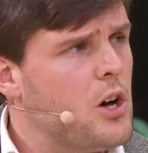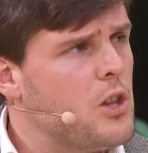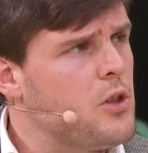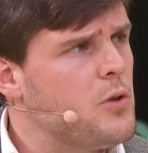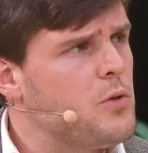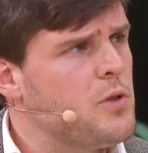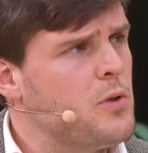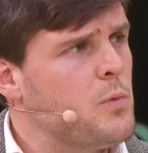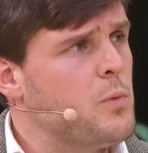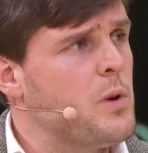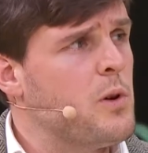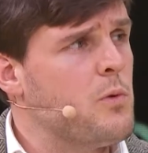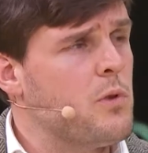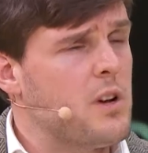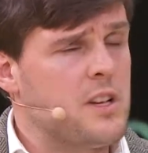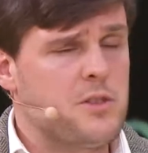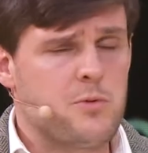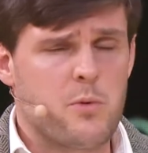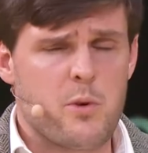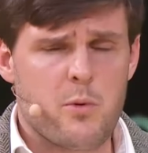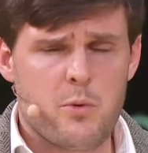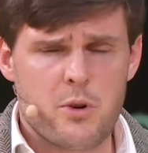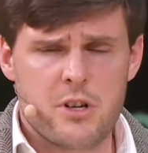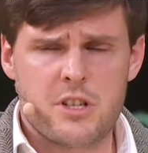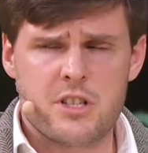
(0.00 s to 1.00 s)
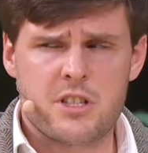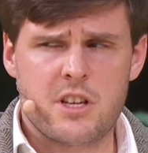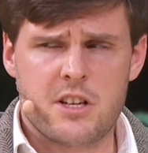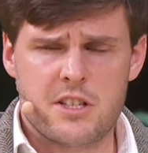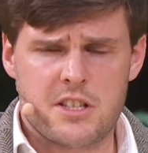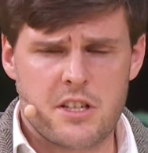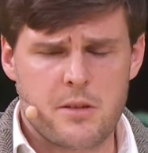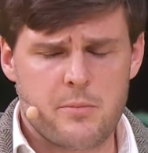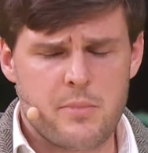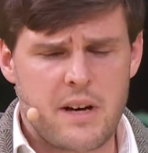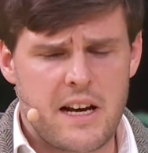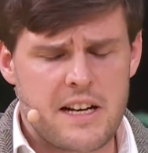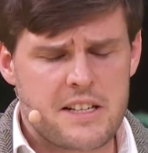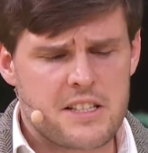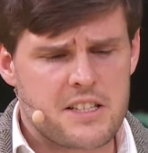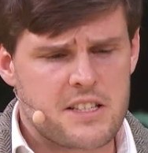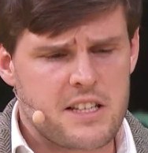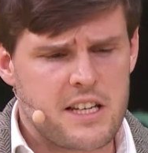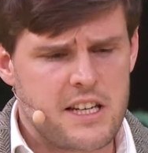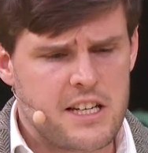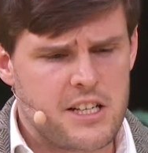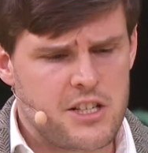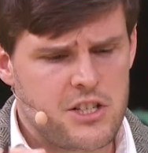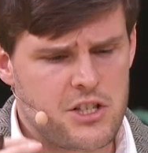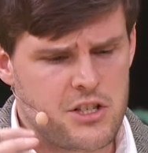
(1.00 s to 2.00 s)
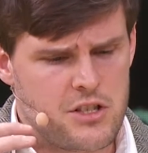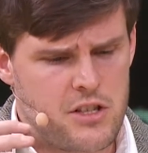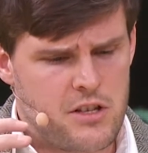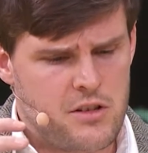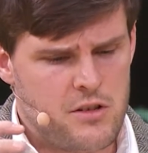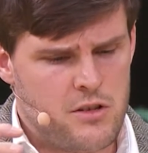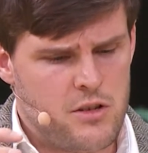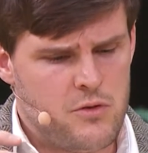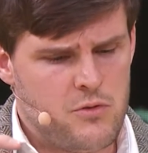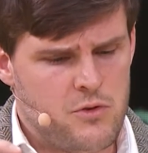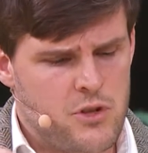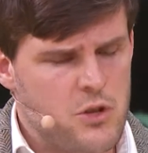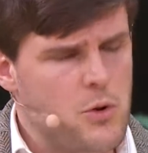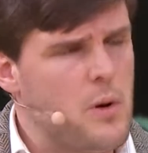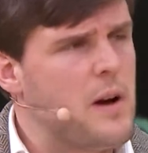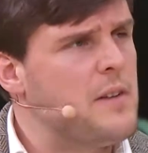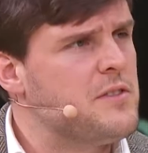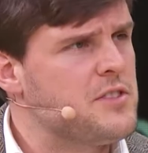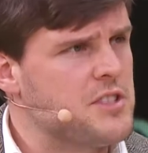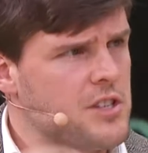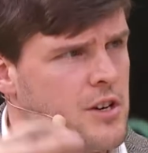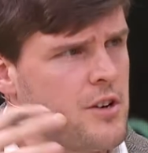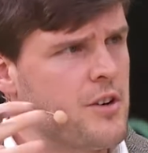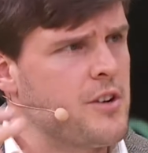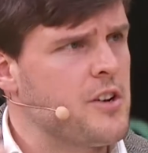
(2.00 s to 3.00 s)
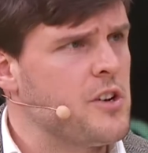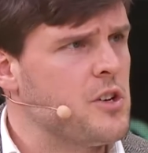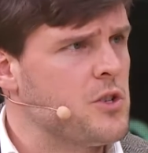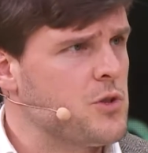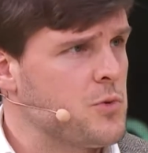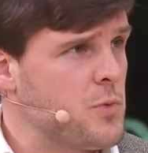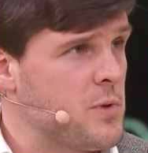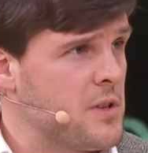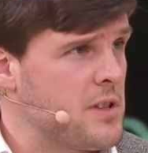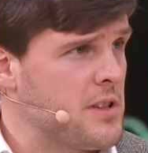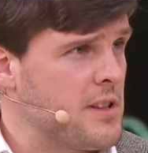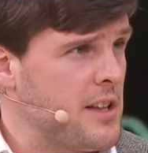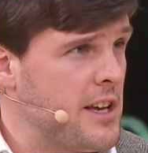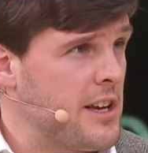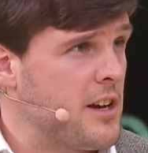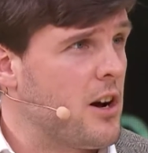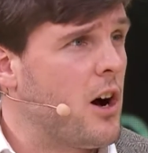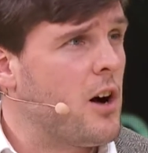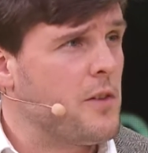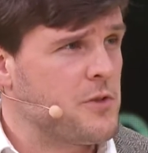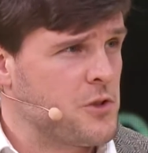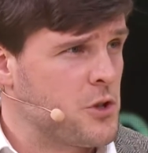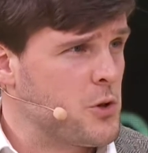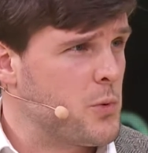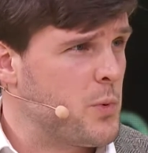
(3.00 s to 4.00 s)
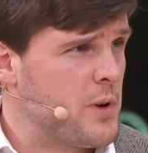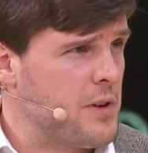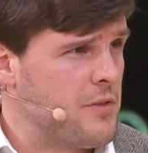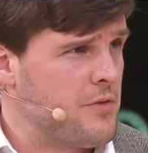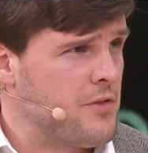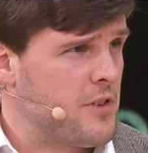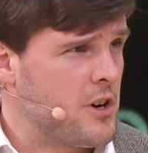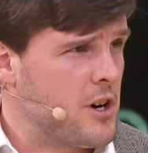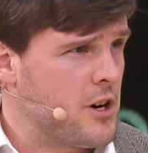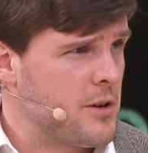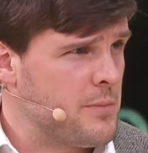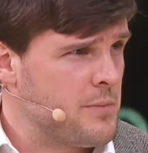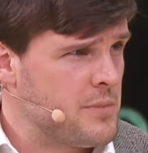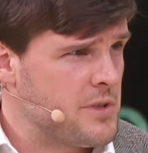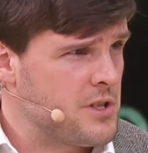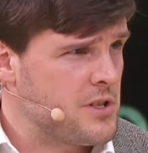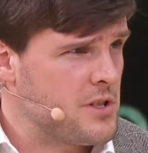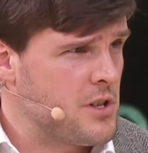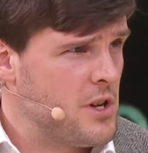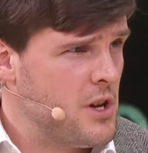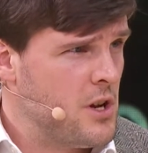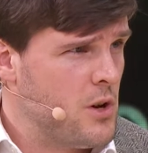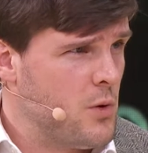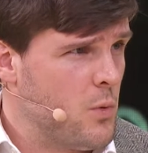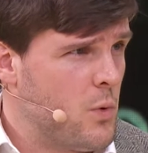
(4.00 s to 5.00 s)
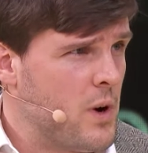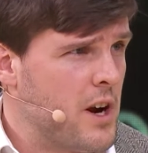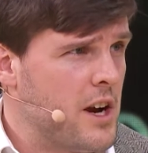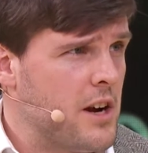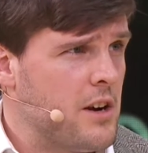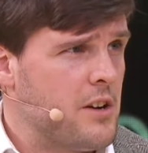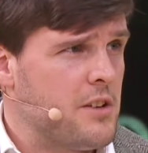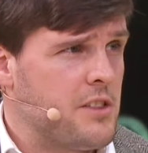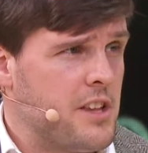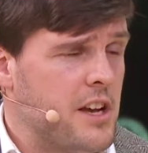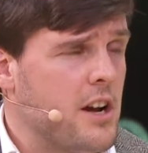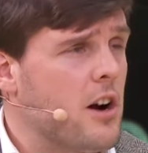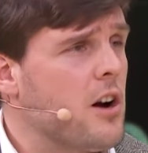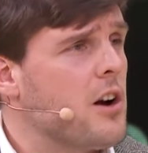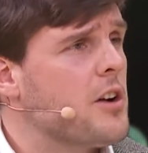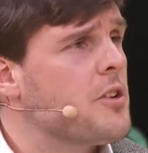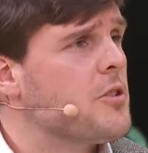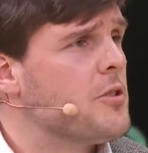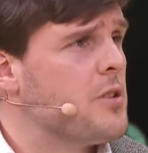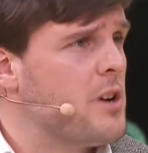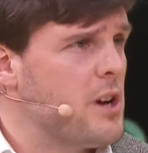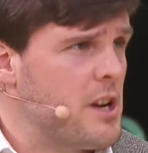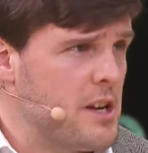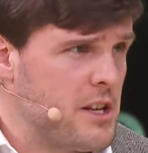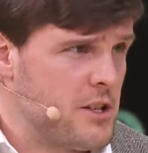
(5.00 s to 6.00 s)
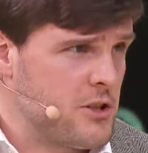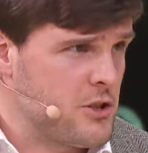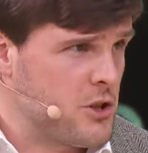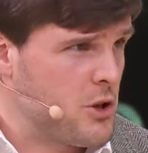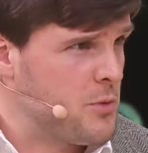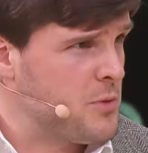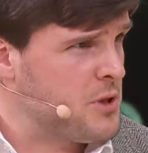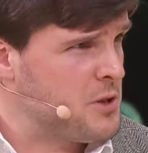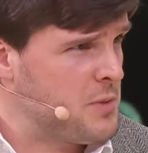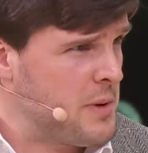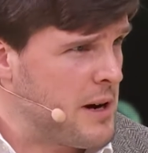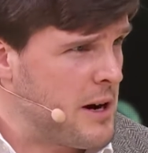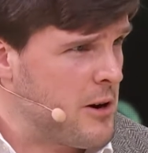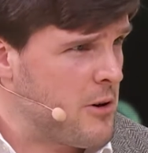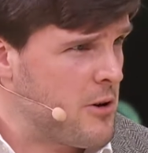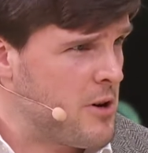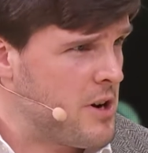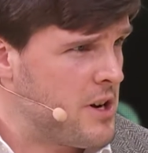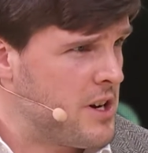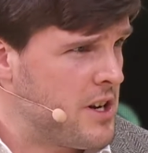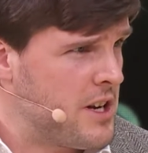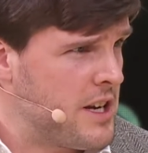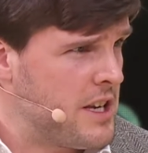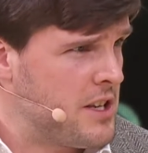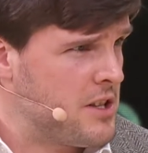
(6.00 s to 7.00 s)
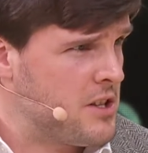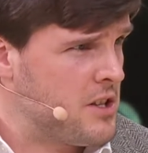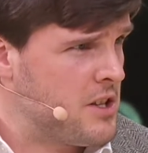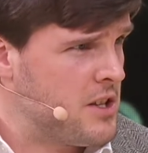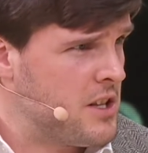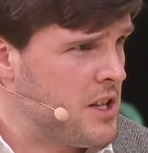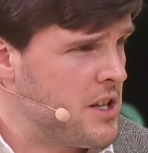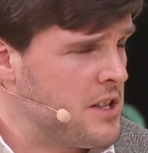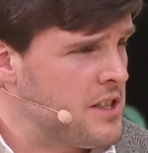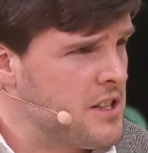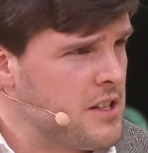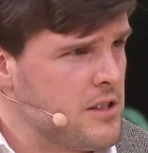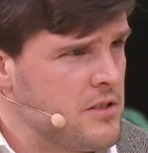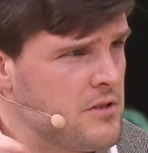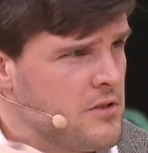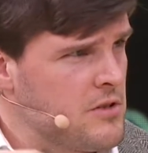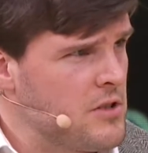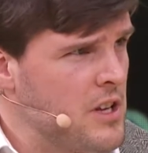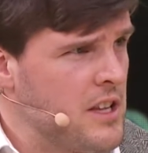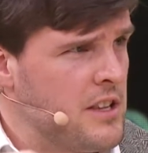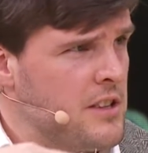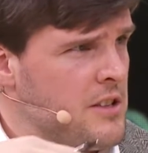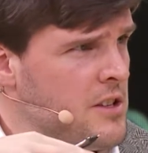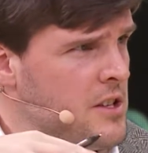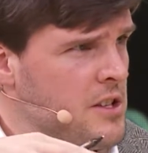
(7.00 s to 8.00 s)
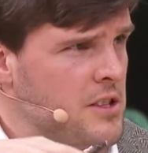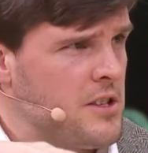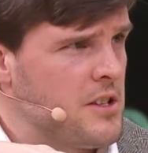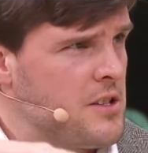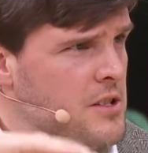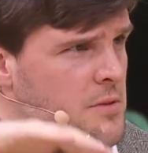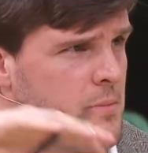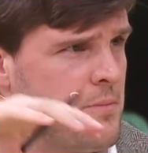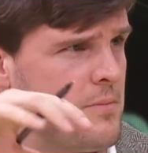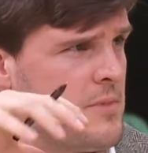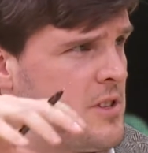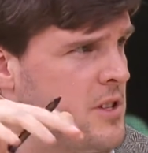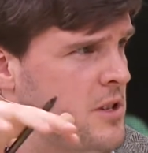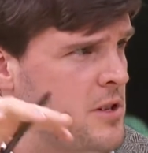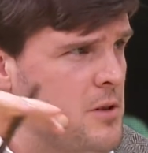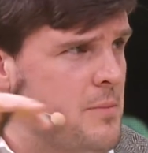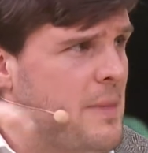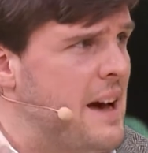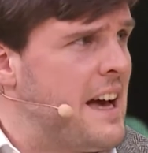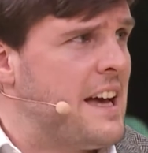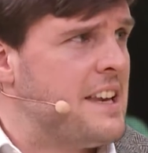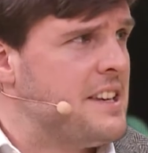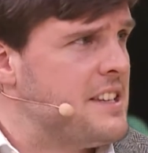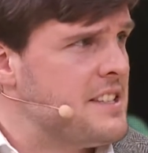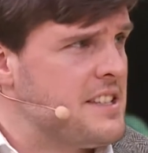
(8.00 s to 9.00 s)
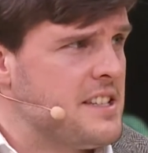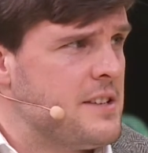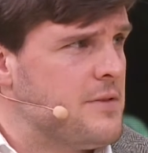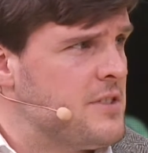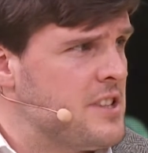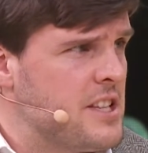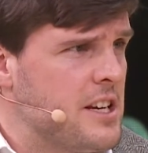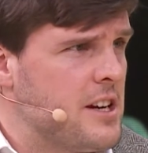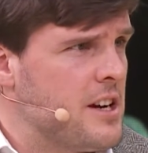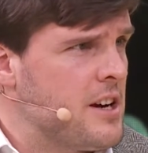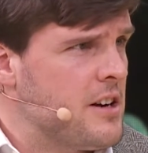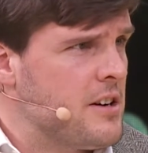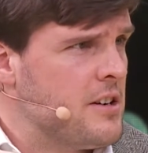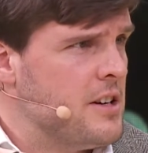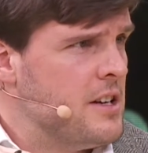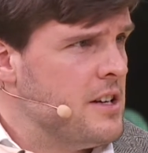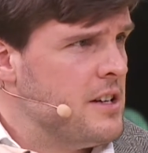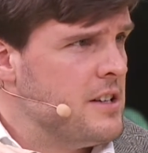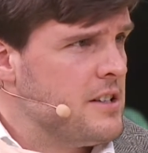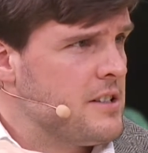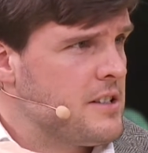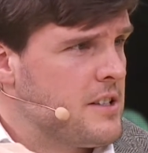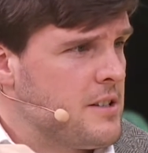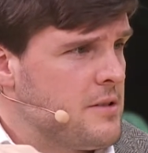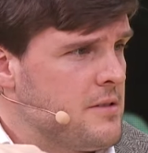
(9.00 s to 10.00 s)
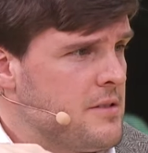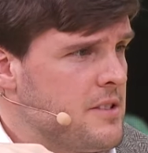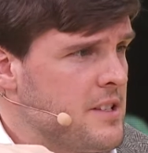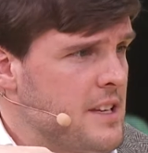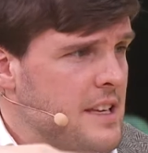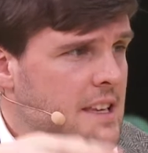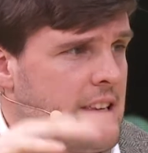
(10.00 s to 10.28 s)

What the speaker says: Although, as we were discussing backstage, that you do have scenarios with like offshore wind farms where they are creating so much power at night that the demand isn't even there to